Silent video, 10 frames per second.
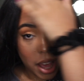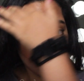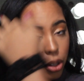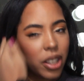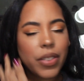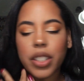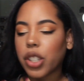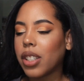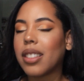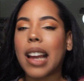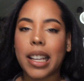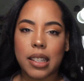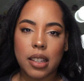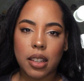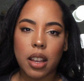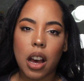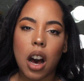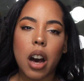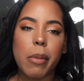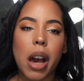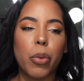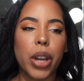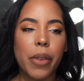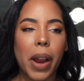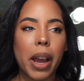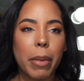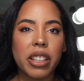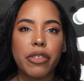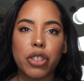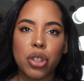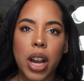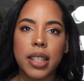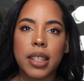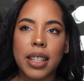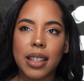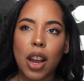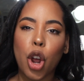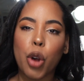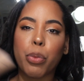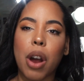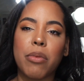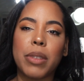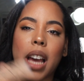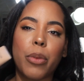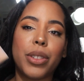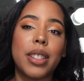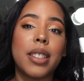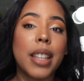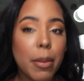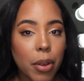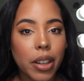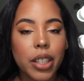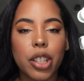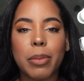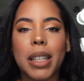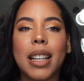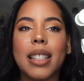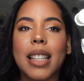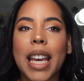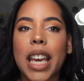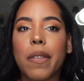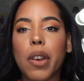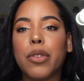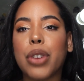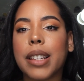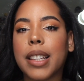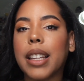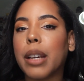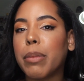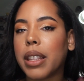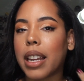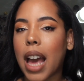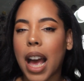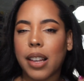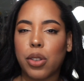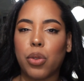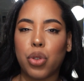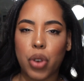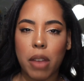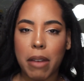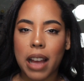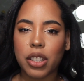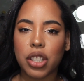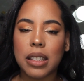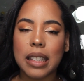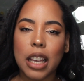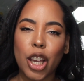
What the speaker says: So this foundation is nice. Would I recommend it for dry skin? Probably I would skip on it, just because if you have dry skin like me that has those dry patches,